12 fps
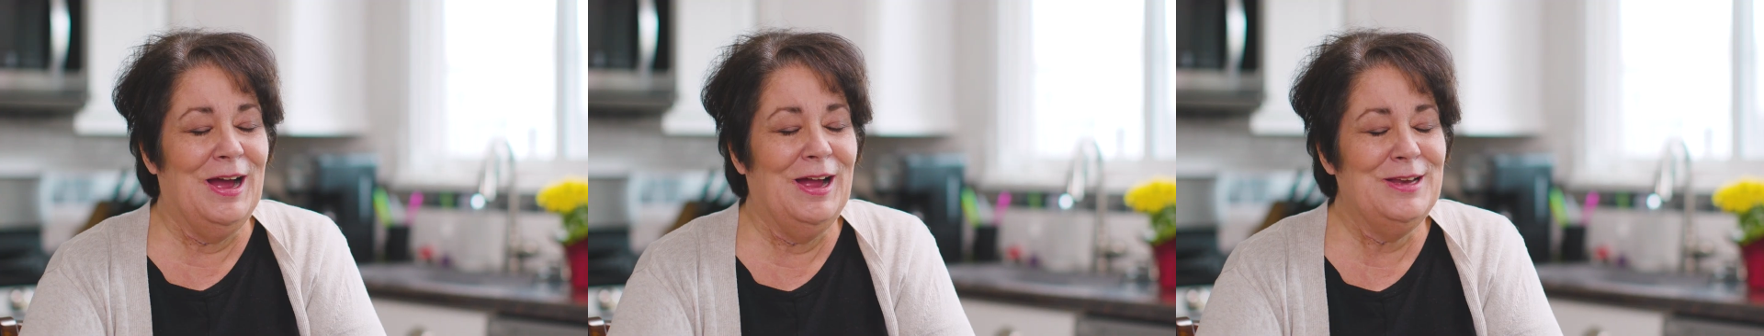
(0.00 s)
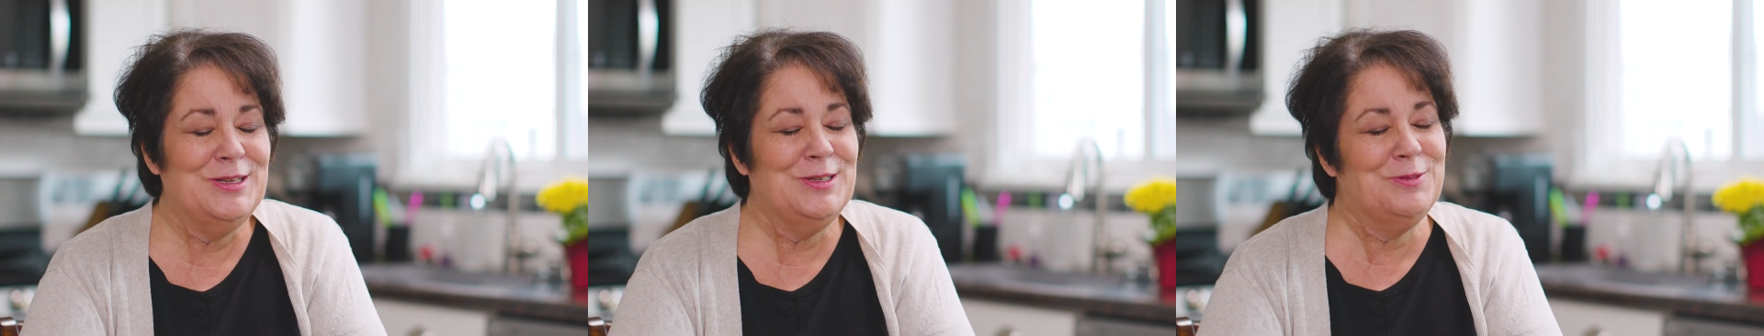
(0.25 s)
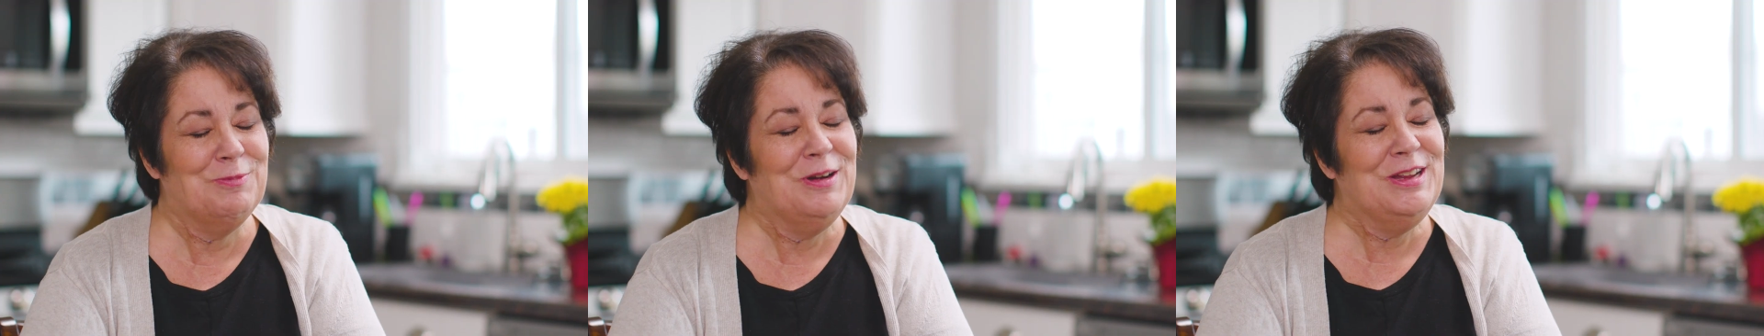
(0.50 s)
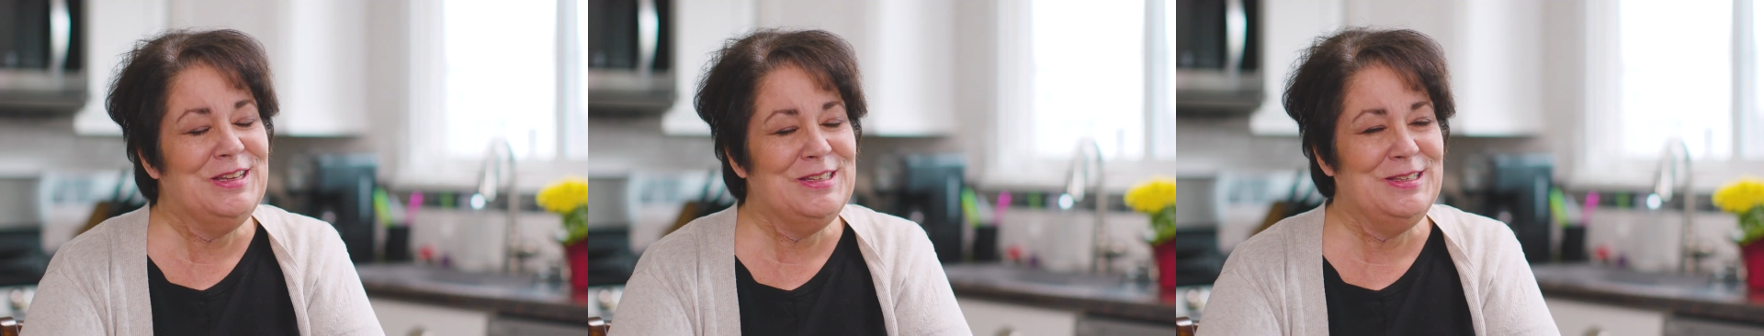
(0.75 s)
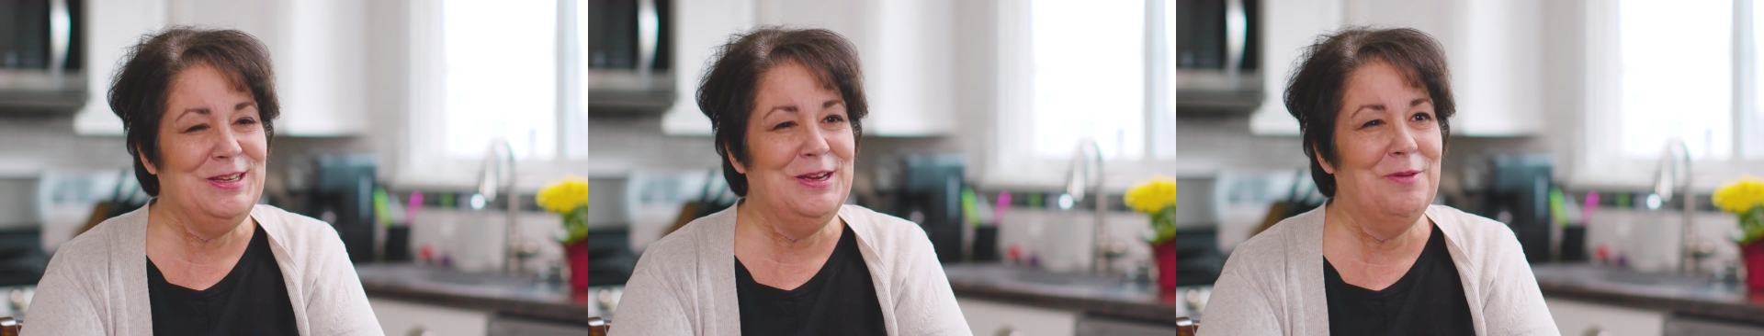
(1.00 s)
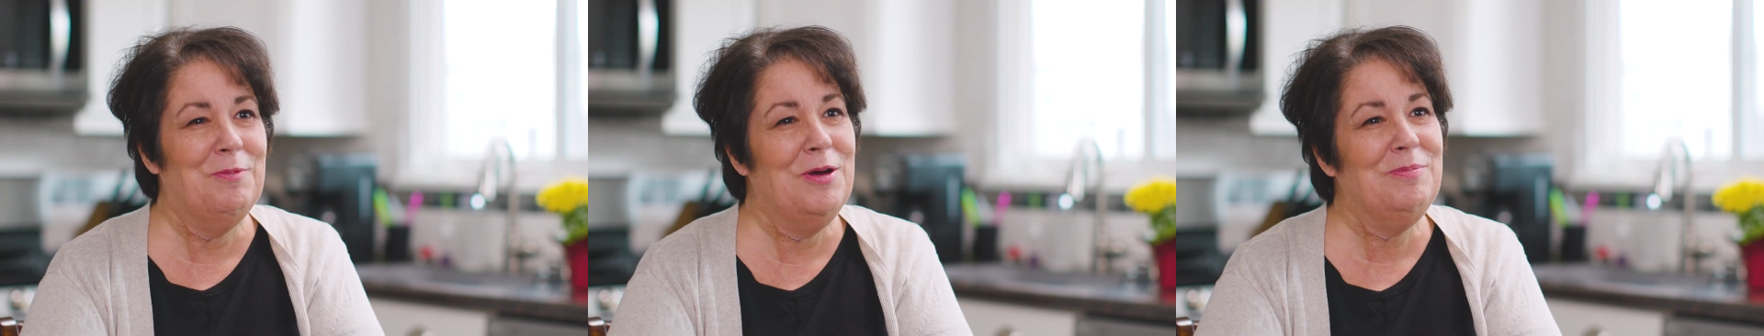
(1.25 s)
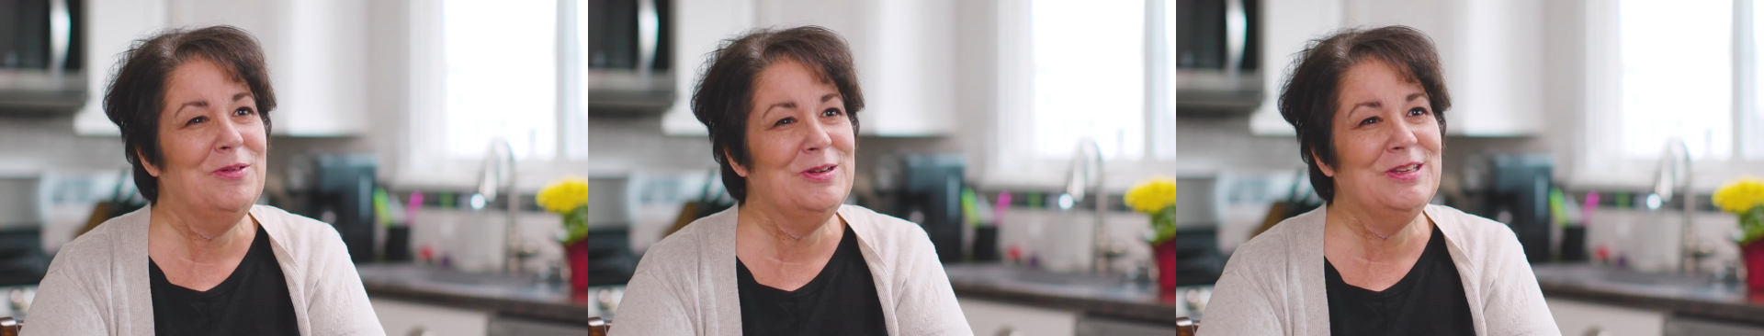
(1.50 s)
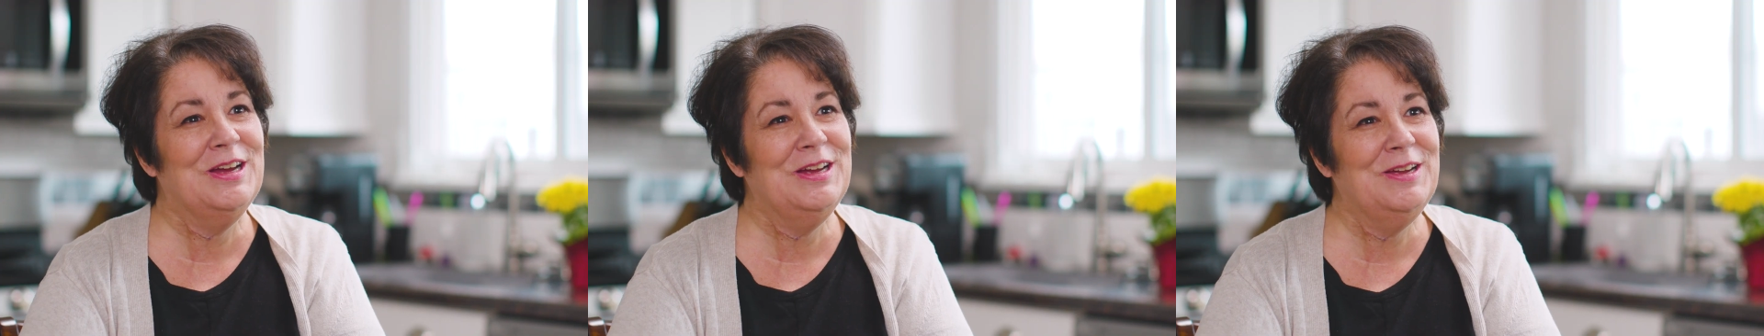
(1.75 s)
I just wanted to see him one more
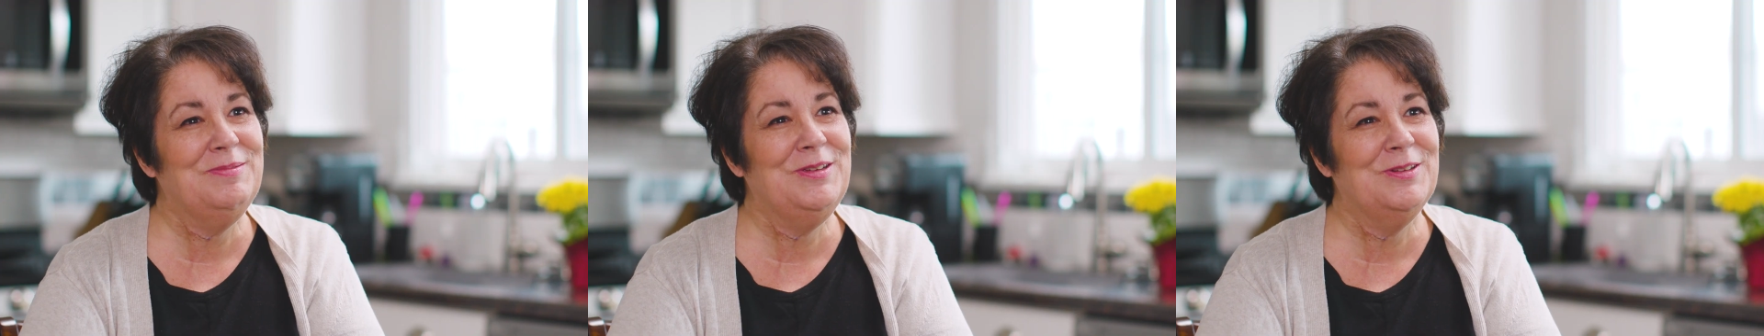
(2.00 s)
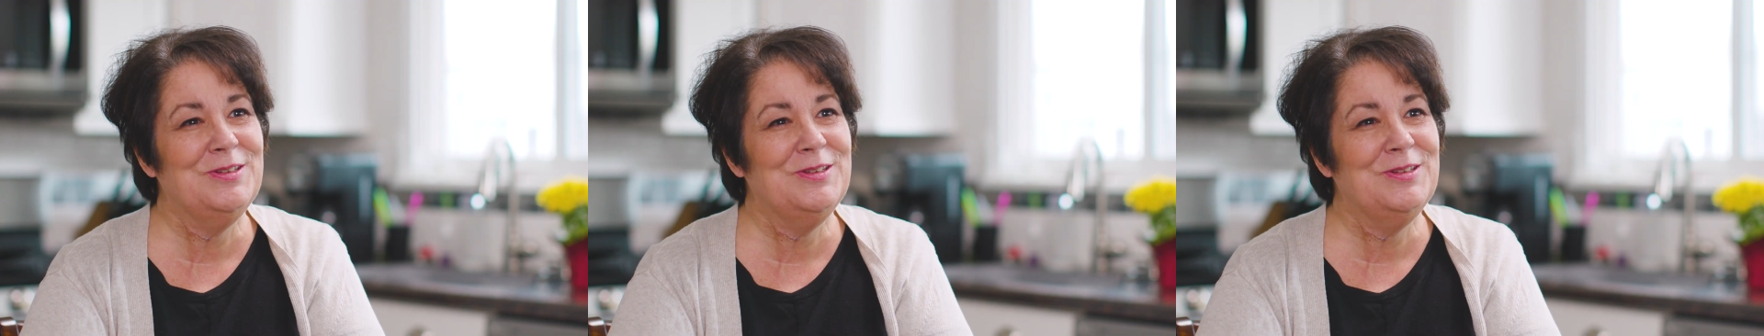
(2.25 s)
time,